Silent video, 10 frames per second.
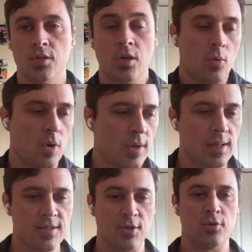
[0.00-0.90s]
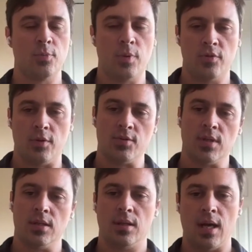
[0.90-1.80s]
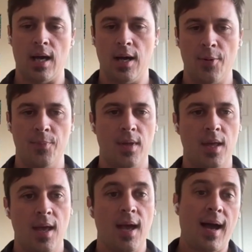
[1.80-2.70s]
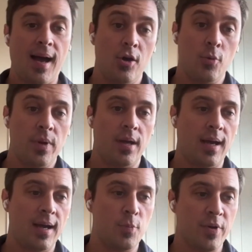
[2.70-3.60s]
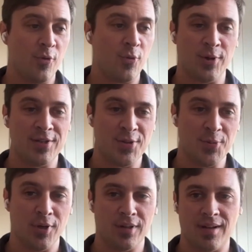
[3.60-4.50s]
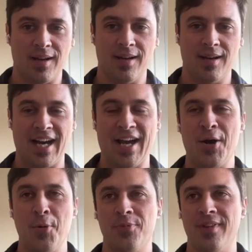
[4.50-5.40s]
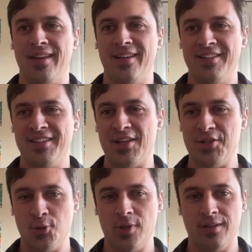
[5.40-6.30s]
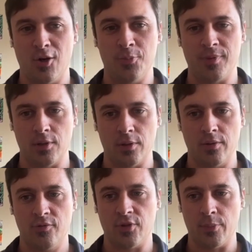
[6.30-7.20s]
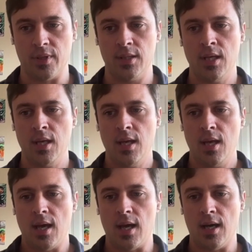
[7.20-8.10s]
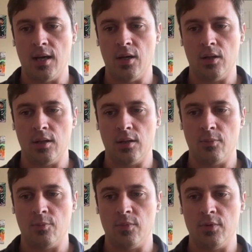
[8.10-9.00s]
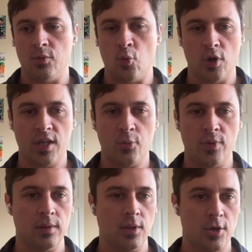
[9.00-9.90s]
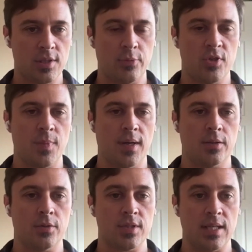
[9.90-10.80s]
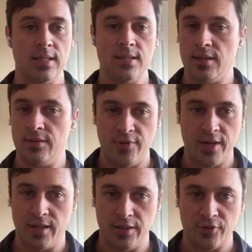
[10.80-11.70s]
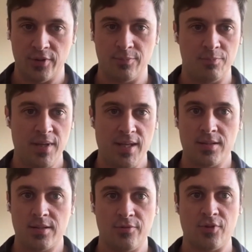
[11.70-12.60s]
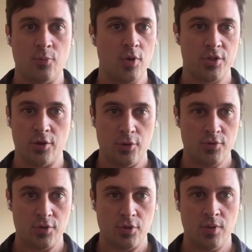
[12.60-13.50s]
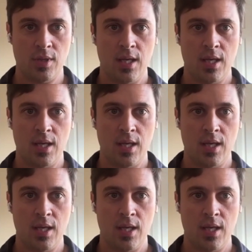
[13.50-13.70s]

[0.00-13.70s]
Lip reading: Sure. Well, okay, let's go through both of those then. I hope everyone reads the book. I hope they enjoy it and I hope they learn from it. Uh, Working with large language models is a very different beast from what you're used to.